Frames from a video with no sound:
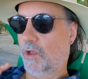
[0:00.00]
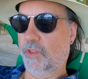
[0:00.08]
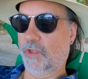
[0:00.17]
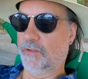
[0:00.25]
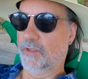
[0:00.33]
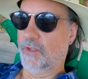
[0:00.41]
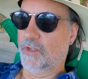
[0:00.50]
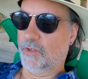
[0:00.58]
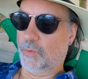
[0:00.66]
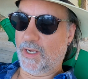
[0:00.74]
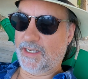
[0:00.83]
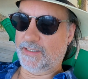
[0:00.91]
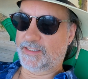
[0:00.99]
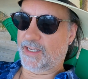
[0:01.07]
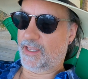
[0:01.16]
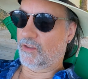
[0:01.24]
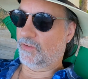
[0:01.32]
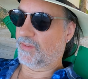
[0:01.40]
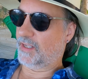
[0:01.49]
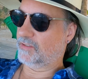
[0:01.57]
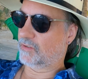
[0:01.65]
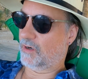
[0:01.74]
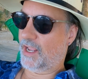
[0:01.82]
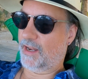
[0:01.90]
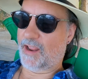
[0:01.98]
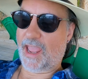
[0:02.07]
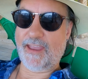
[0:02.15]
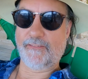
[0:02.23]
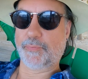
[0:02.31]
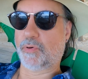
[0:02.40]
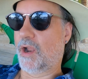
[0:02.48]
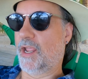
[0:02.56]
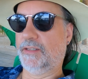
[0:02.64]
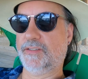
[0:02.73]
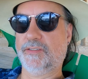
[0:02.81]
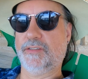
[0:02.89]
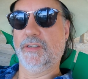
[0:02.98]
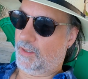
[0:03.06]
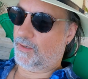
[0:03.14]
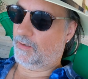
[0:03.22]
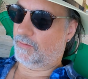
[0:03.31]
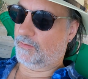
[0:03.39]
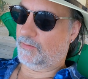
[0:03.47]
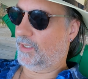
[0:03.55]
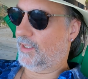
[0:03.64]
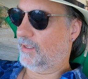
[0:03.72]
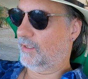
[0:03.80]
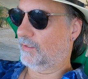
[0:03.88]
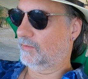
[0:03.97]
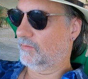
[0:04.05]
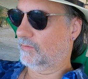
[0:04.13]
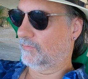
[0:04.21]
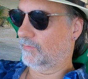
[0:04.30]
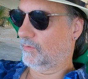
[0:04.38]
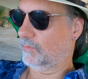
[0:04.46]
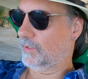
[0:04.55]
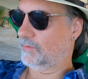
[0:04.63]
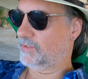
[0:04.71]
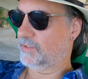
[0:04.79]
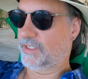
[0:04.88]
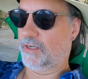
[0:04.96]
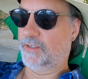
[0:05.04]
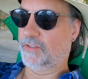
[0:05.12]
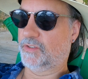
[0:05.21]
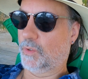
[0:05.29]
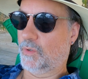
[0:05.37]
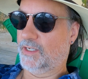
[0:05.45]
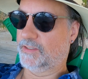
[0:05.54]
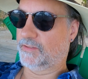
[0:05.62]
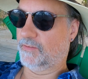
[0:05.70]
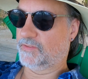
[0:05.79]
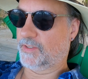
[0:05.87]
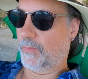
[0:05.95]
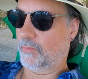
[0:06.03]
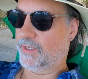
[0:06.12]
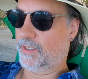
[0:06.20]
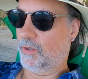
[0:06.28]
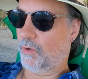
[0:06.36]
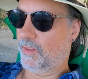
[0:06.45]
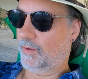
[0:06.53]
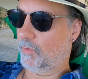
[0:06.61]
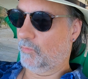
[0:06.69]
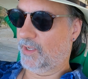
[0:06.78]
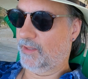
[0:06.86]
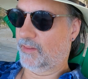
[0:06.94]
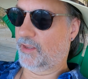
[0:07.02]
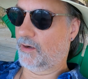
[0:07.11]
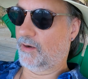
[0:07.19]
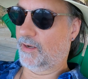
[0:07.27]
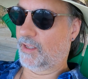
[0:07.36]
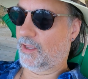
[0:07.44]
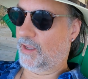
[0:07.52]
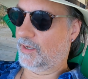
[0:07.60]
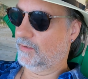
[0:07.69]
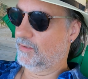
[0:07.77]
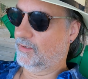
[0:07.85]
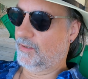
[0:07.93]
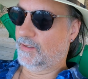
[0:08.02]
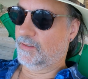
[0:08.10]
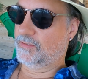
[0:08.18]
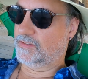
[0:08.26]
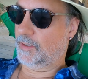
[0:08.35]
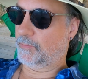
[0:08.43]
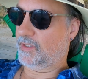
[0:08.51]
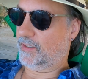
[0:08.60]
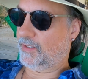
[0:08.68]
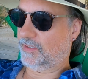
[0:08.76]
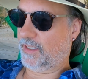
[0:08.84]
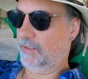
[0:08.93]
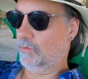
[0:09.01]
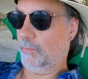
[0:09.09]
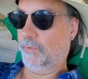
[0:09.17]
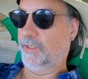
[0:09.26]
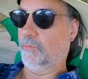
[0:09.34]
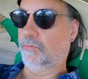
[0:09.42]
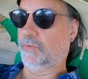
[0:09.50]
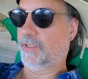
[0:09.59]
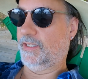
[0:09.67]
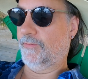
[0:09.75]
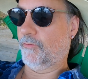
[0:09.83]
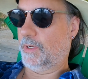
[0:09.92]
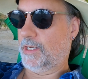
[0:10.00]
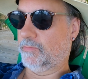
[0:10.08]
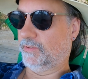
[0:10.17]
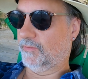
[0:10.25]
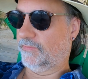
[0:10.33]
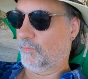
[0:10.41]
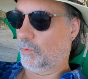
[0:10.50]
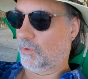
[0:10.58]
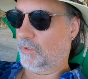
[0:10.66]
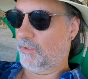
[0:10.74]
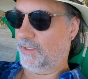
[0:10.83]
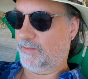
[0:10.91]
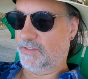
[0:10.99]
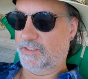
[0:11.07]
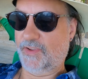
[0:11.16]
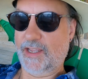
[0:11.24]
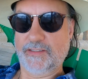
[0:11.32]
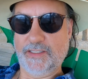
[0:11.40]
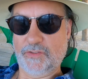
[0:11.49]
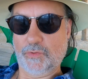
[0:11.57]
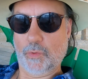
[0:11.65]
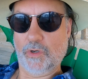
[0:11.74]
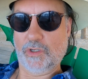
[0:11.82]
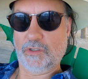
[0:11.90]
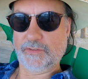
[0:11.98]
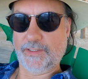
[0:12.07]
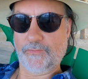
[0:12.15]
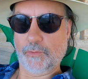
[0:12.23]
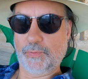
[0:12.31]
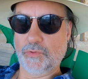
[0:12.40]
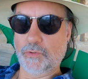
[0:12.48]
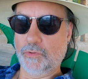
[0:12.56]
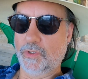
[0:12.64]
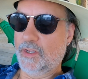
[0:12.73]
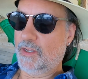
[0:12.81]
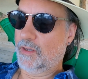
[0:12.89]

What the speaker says: all the great sales. Things are at half price, and we were just hearing stories of someone we know that went there and got something that they normally would never been able to afford at this fancy store called Liverpool,